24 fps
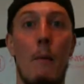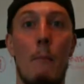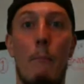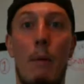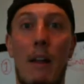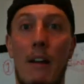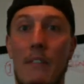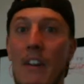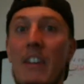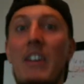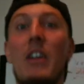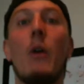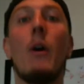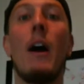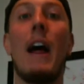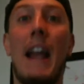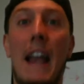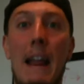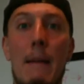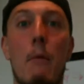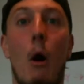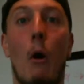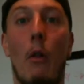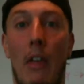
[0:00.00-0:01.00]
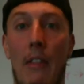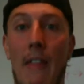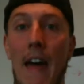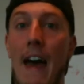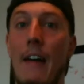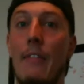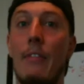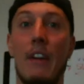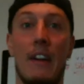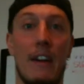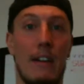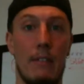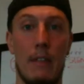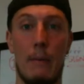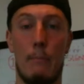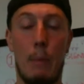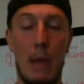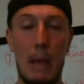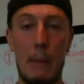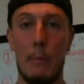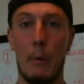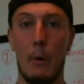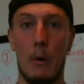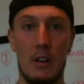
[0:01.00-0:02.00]
But if they do it any more than that, the
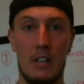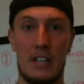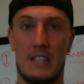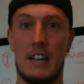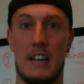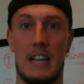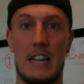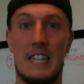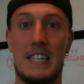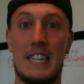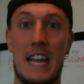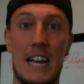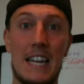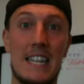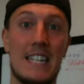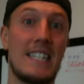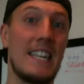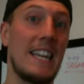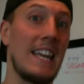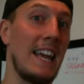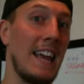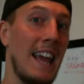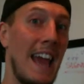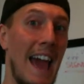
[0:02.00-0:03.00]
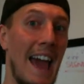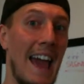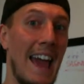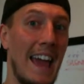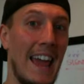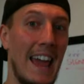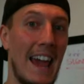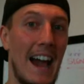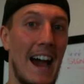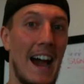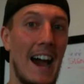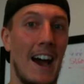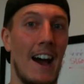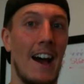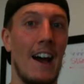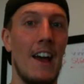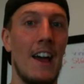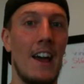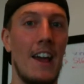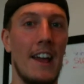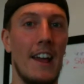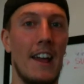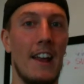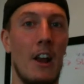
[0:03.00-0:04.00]
people are just going to start seeing a
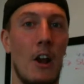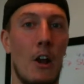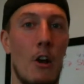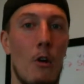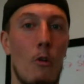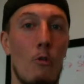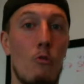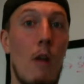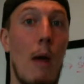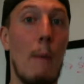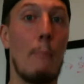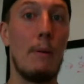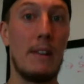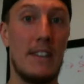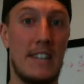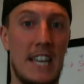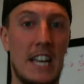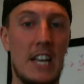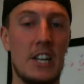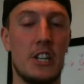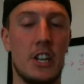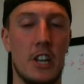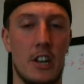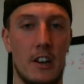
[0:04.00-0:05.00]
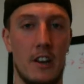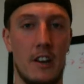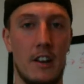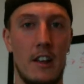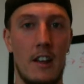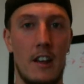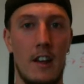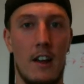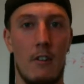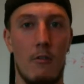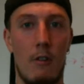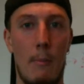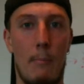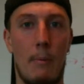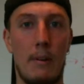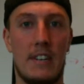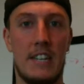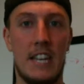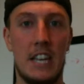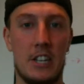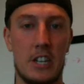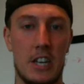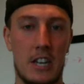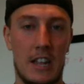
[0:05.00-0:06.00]
repetition
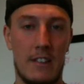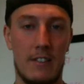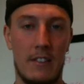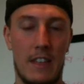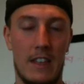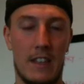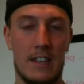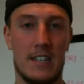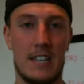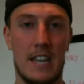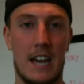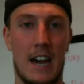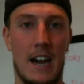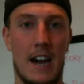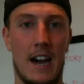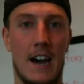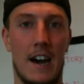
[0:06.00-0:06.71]
in this